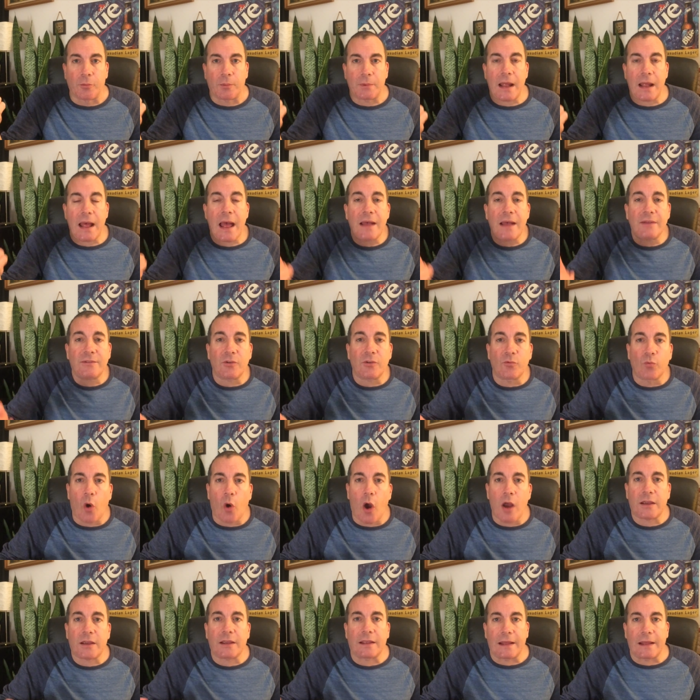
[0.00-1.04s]
And as they're
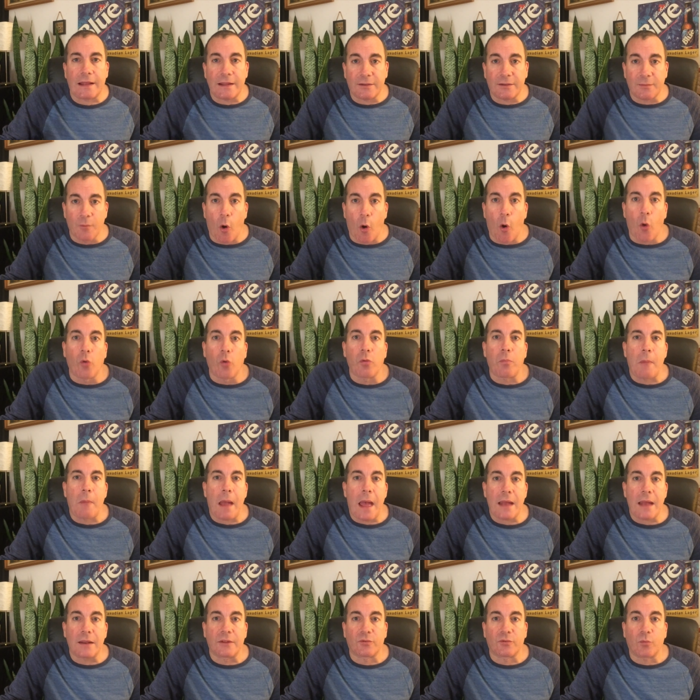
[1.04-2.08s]
walking in, some old
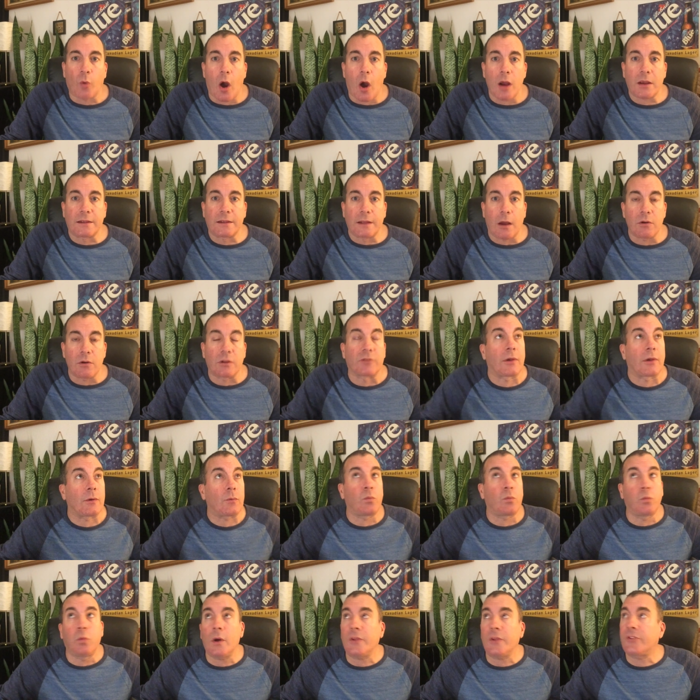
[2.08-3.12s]
man is walking out, and he's like,
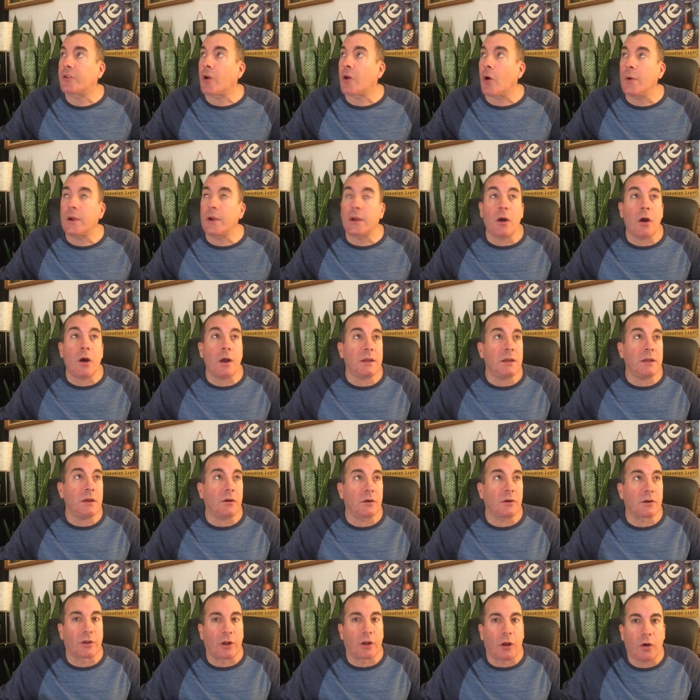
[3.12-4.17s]
what's going on here,
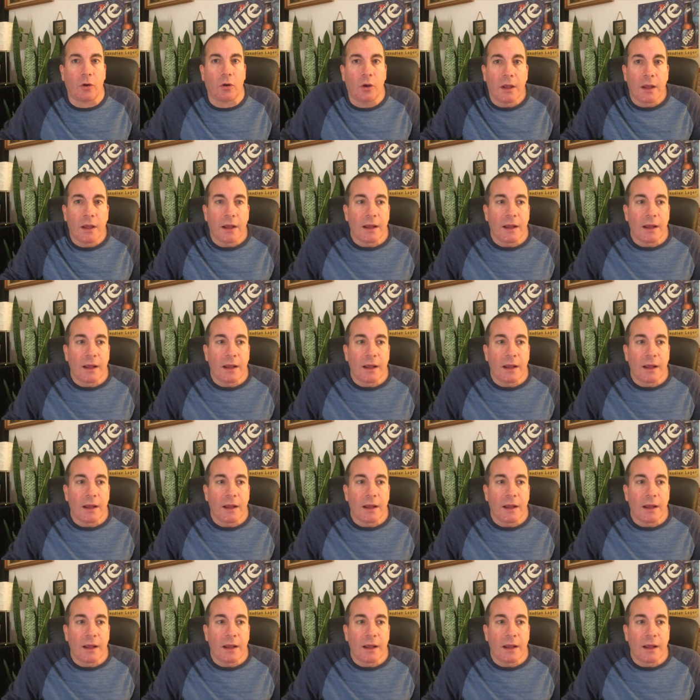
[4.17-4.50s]
you know?